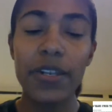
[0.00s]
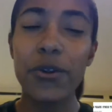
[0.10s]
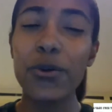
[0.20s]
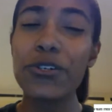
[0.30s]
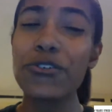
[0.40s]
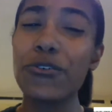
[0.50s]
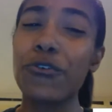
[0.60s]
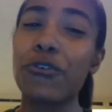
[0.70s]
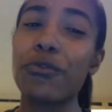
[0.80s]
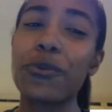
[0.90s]
No
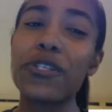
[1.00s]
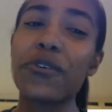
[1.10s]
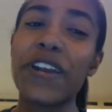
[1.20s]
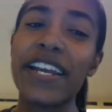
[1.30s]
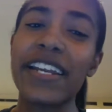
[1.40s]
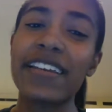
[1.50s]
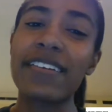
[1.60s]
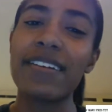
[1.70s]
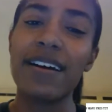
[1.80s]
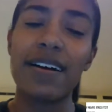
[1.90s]
control group was created.